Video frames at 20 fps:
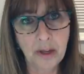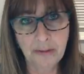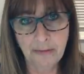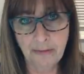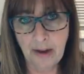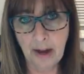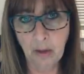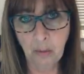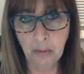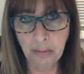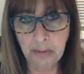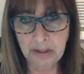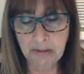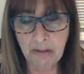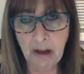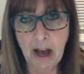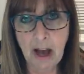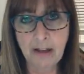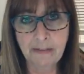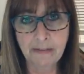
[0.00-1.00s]
if I will be
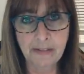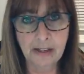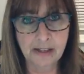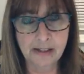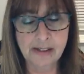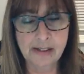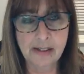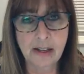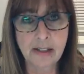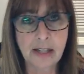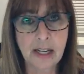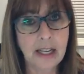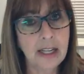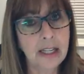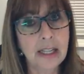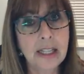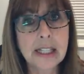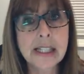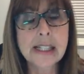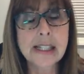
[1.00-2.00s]
live next
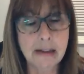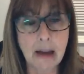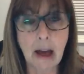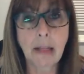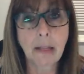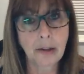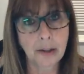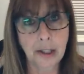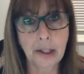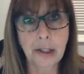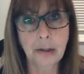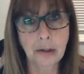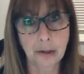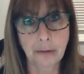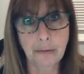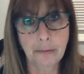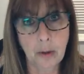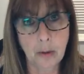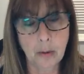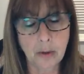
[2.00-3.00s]
Sunday. It's not looking
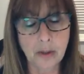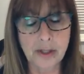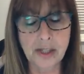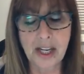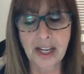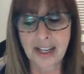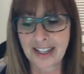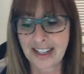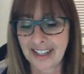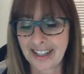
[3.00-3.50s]
good, folks.